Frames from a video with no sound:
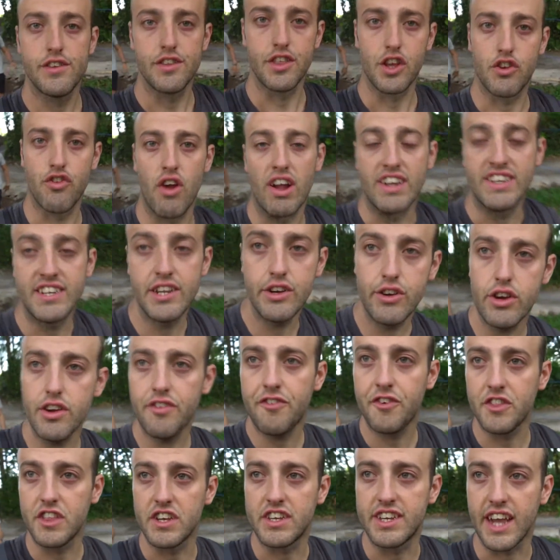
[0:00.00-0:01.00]
The criteria
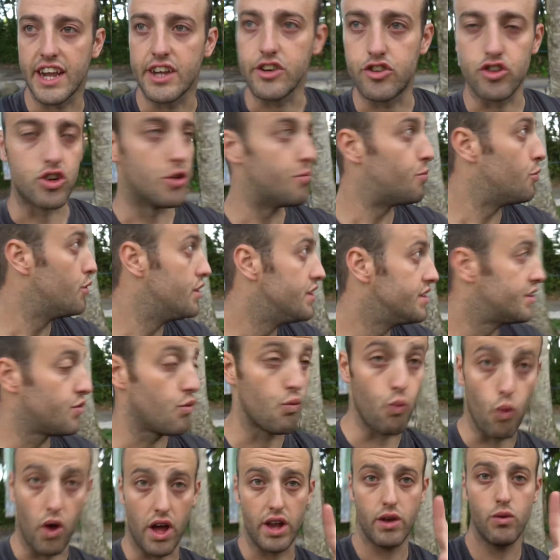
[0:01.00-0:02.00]
for the day trip was
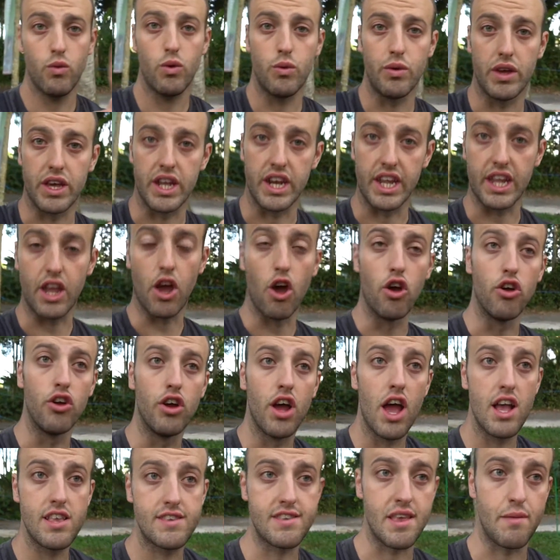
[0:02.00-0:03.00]
1, we were going to
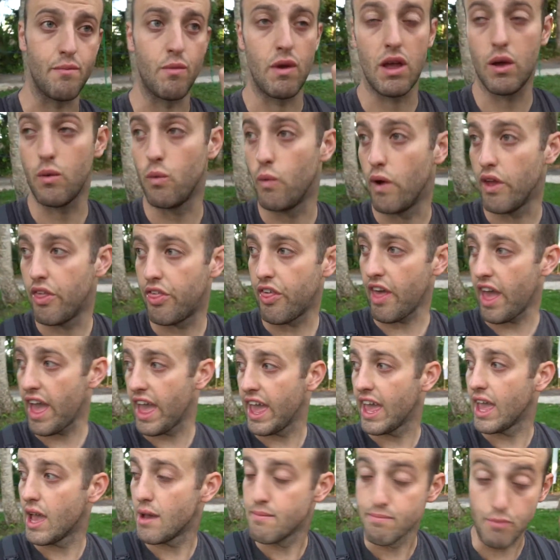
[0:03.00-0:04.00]
go somewhere with
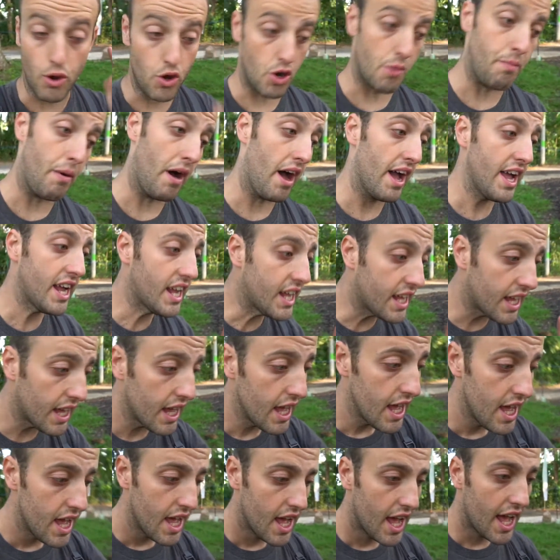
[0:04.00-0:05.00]
a motorbike,
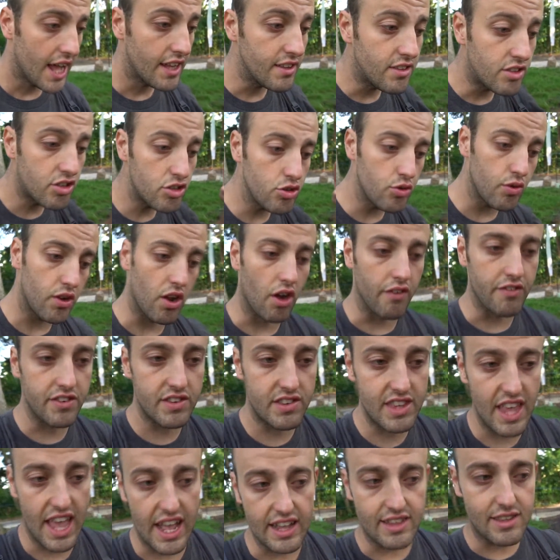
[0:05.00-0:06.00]
and 2, it
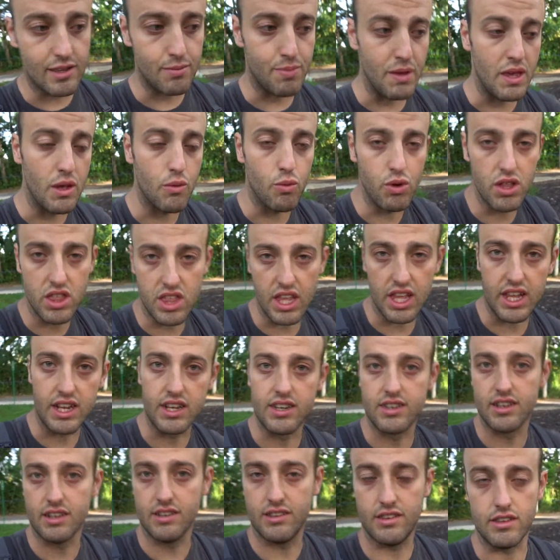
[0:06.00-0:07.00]
obviously had to be within
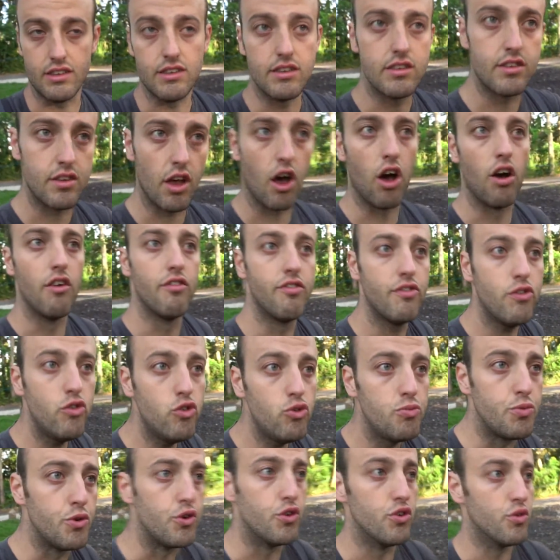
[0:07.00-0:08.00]
distance of
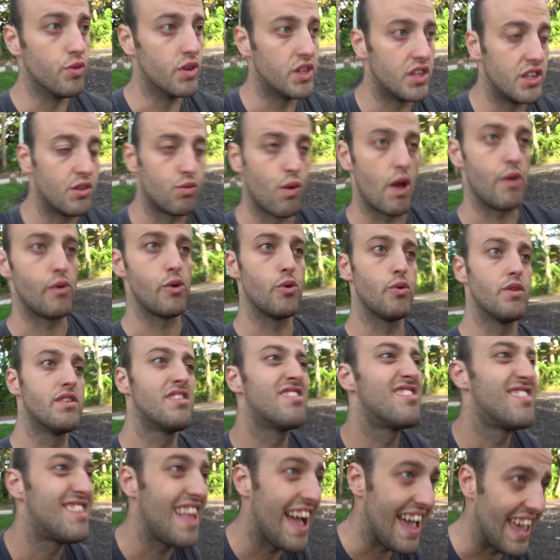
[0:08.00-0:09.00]
Ubud, which is where we were
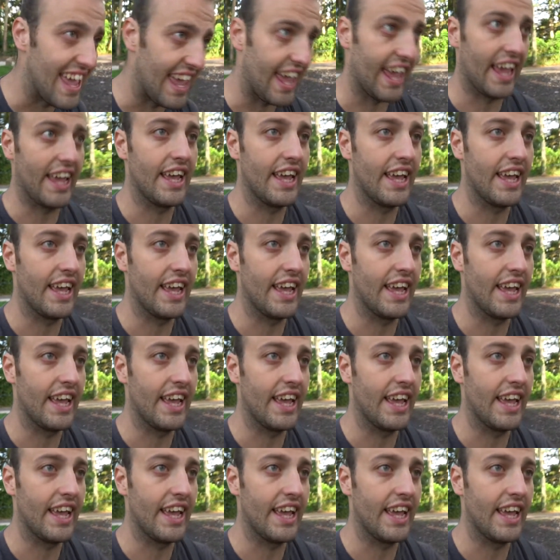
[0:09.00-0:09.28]
staying.